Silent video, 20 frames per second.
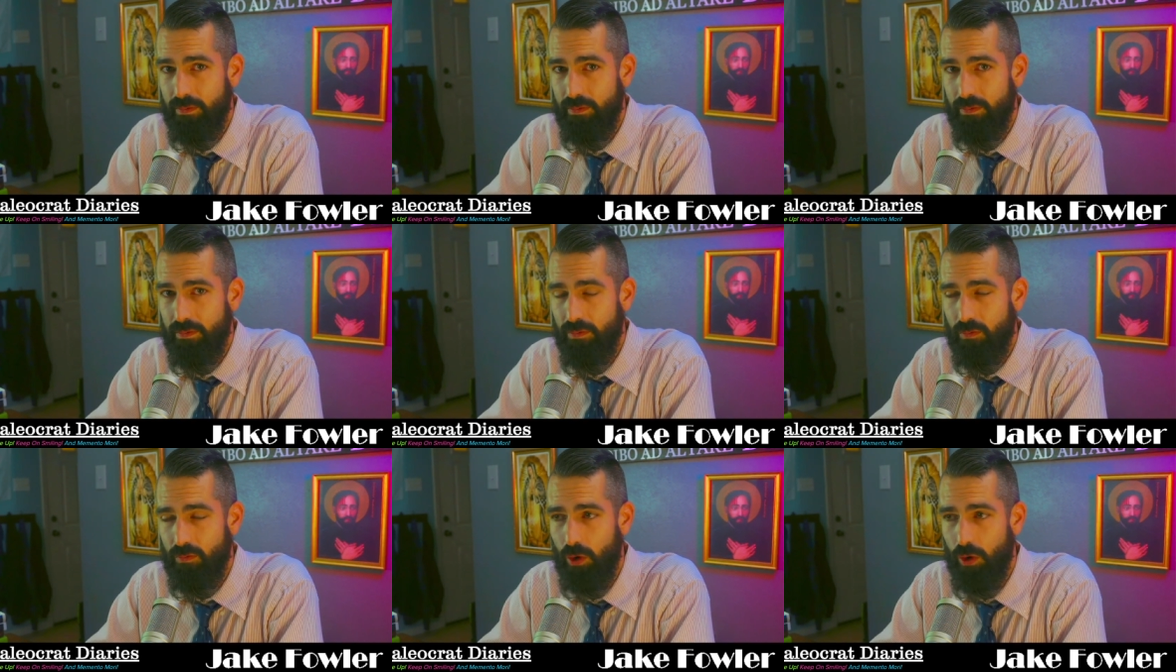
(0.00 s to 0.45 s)

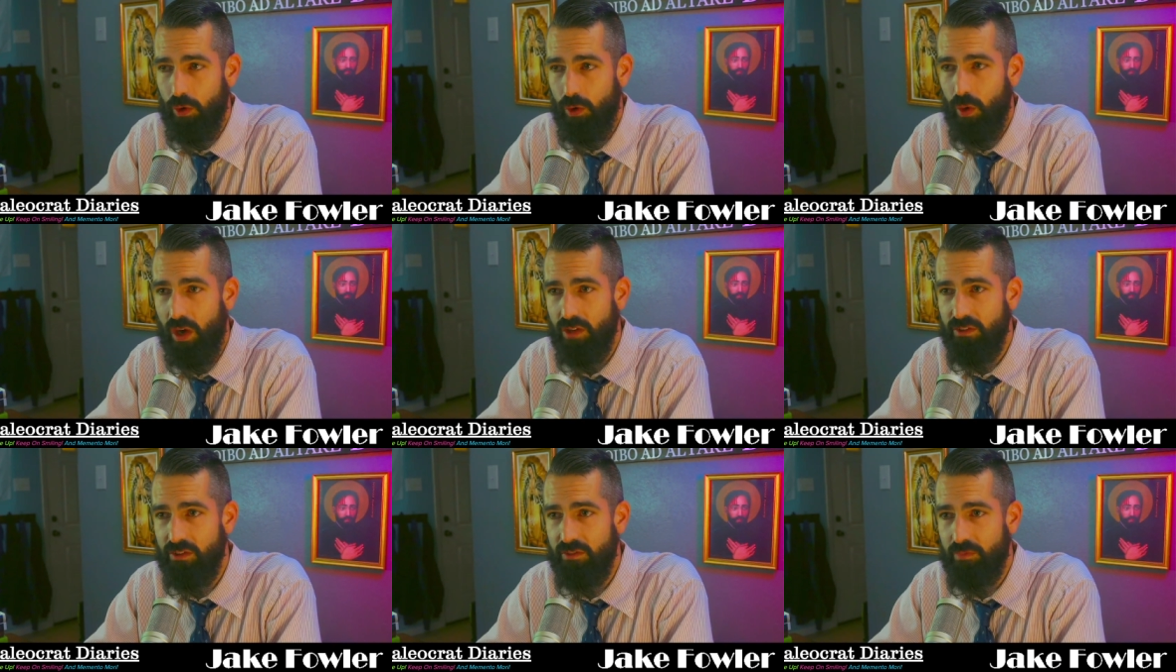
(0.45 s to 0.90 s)

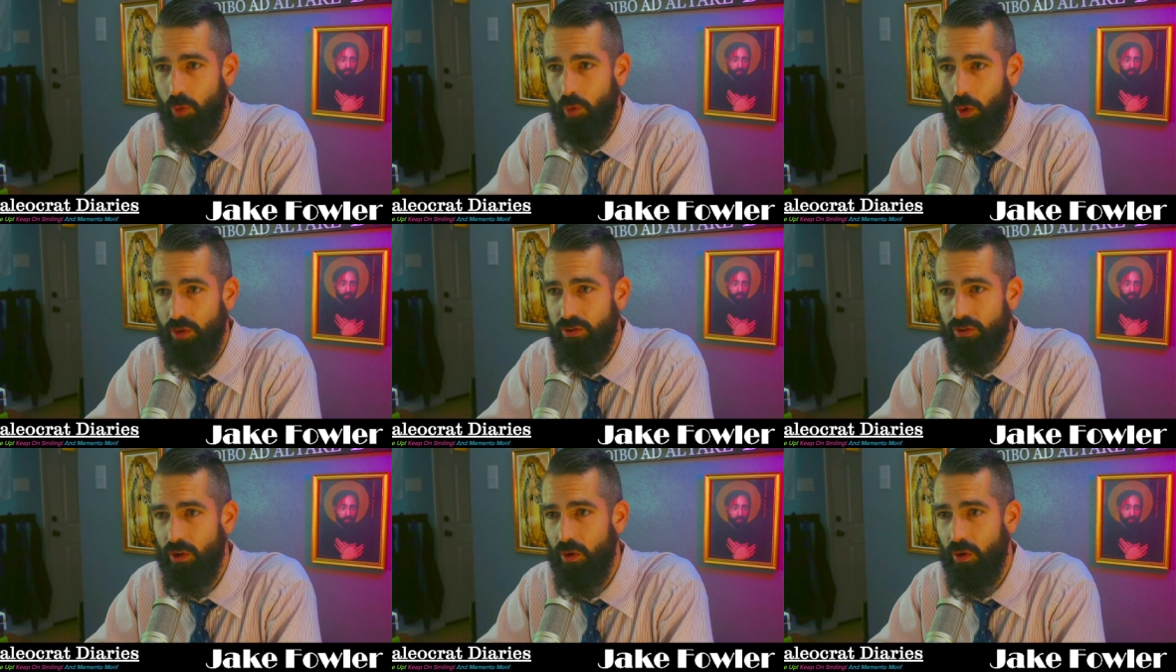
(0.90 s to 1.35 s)
Rodoald of
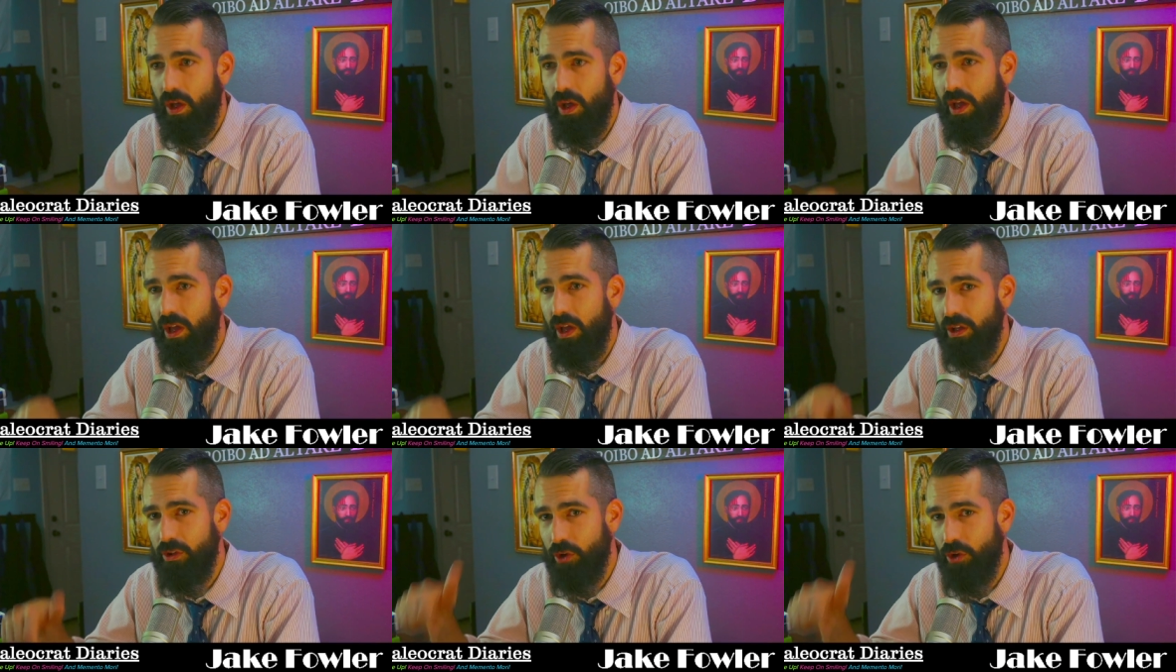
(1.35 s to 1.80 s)
Porto,
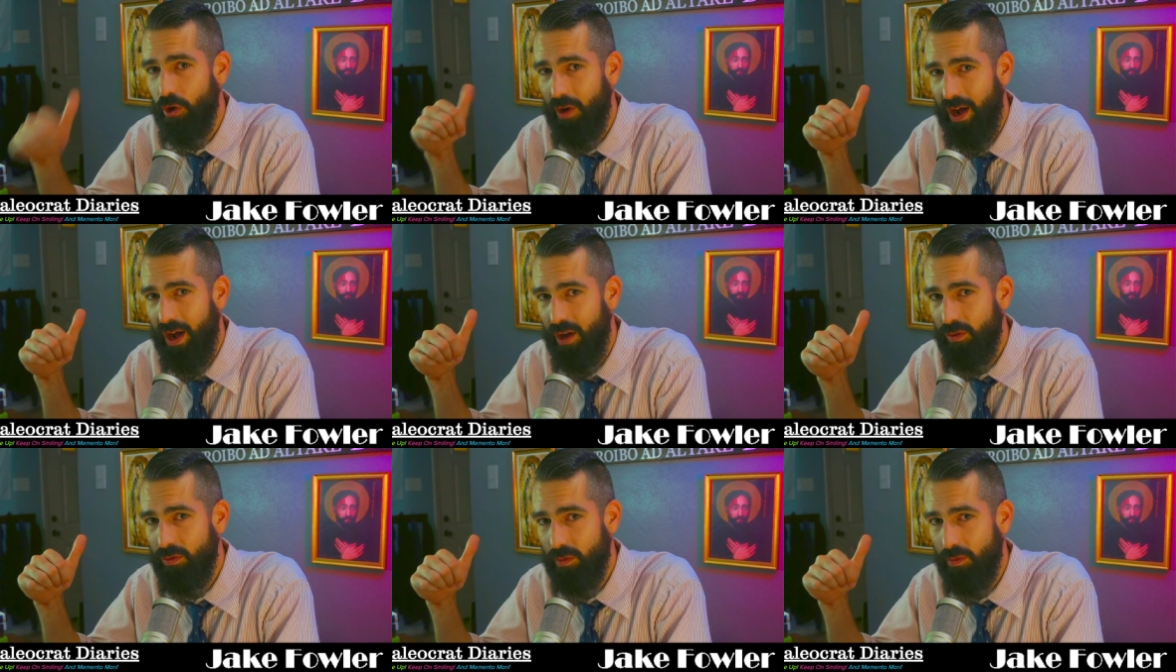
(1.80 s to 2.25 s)
you're
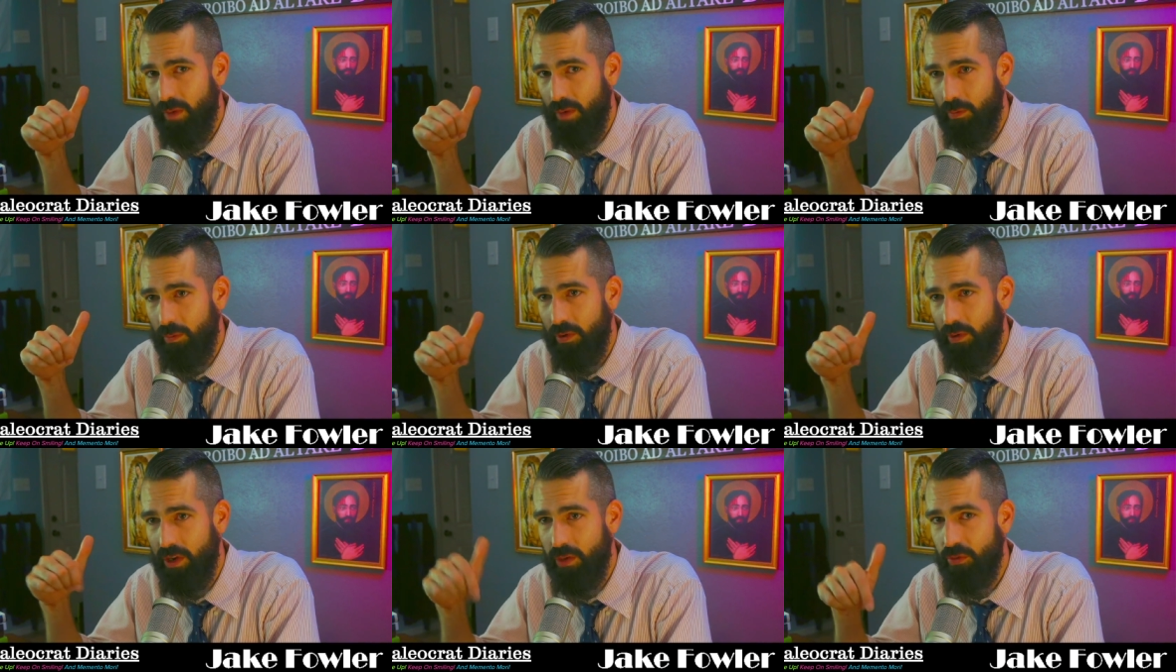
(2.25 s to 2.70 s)
out.
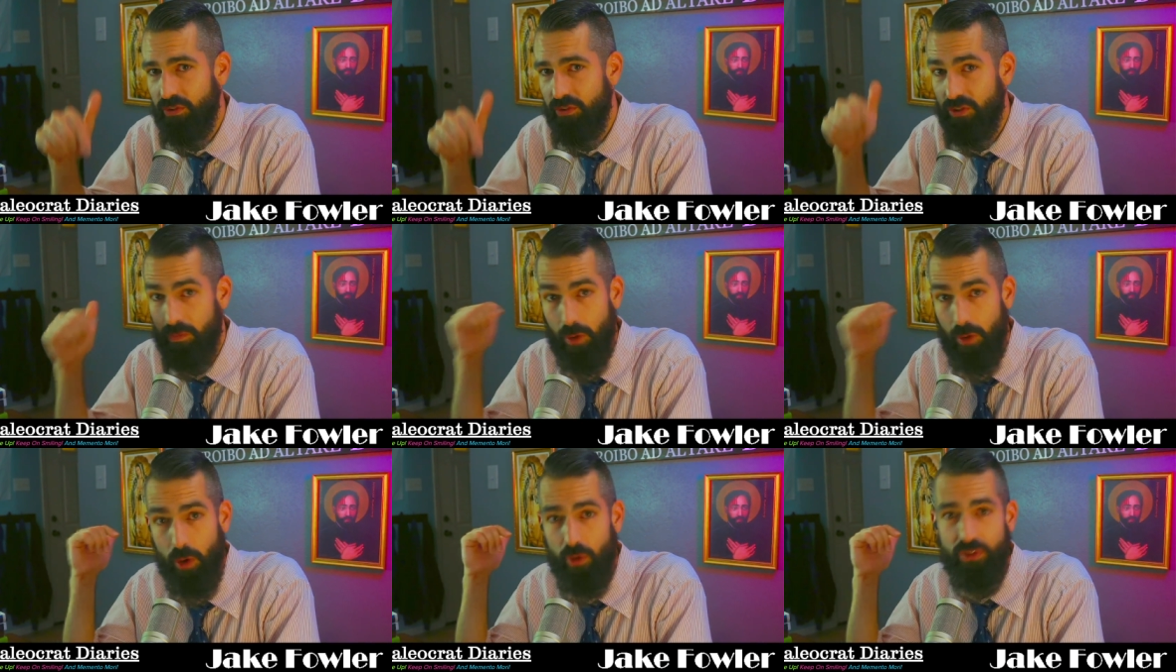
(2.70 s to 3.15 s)
Remember, he was
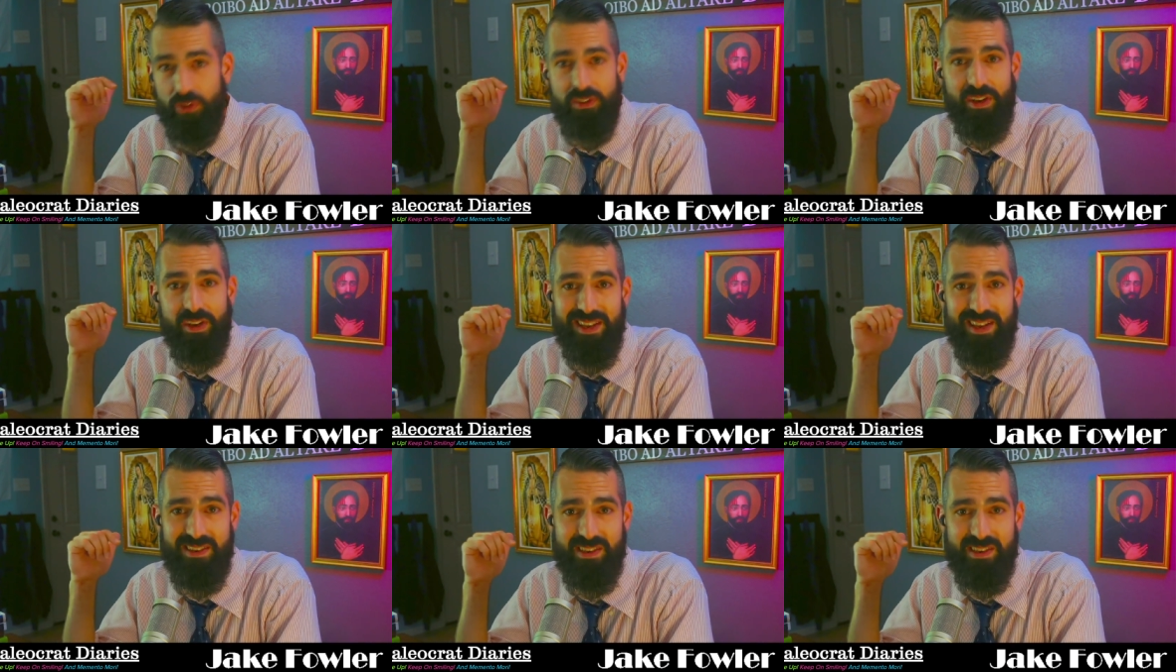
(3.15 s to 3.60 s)
deposed in
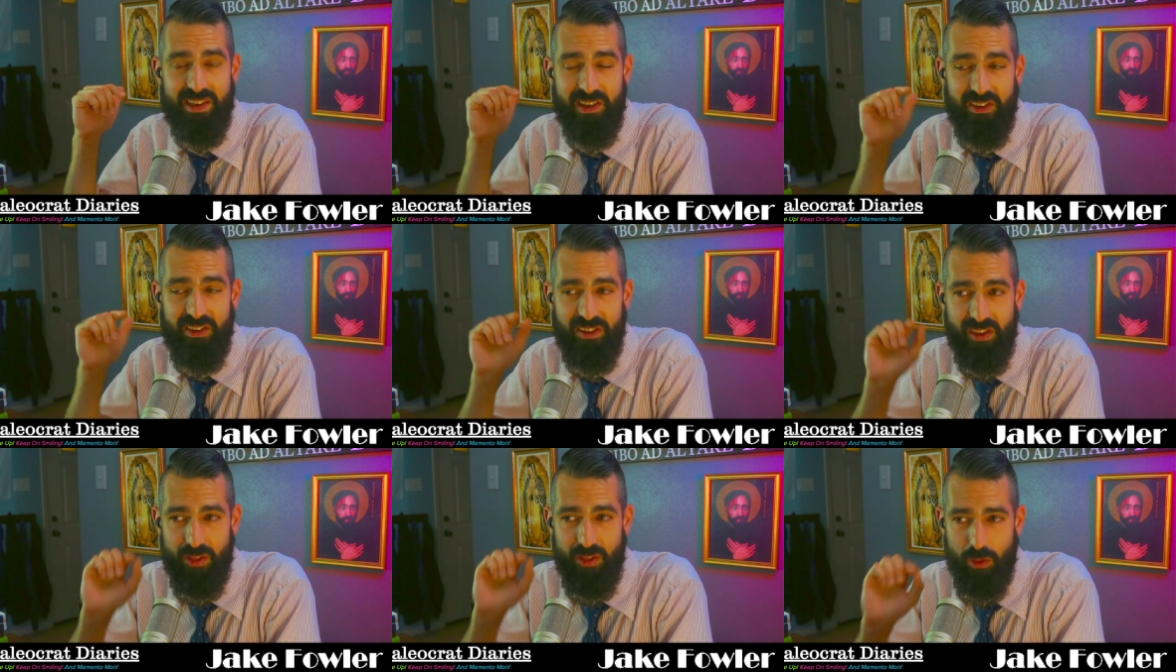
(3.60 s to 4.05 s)

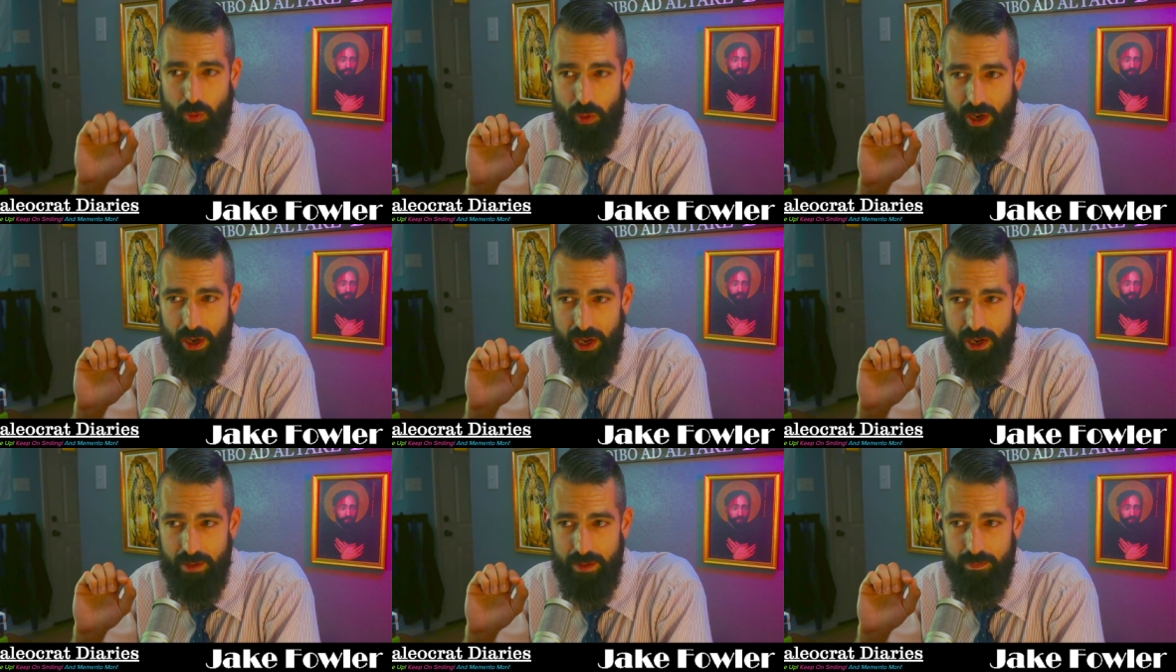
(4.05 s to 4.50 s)

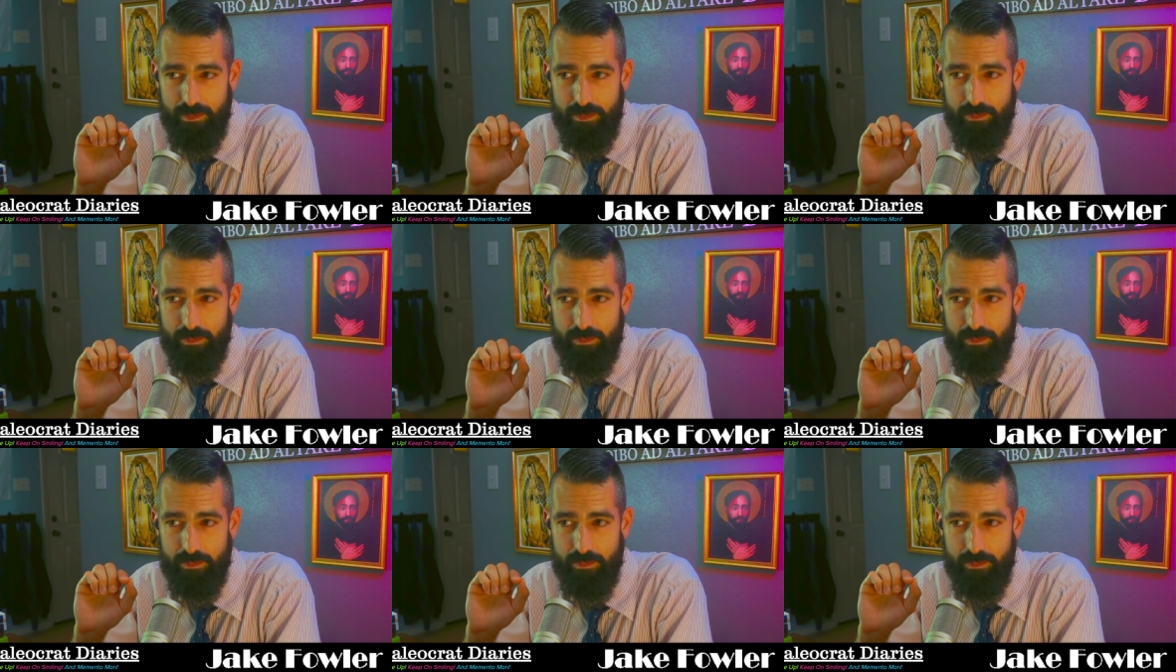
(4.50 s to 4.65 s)
863.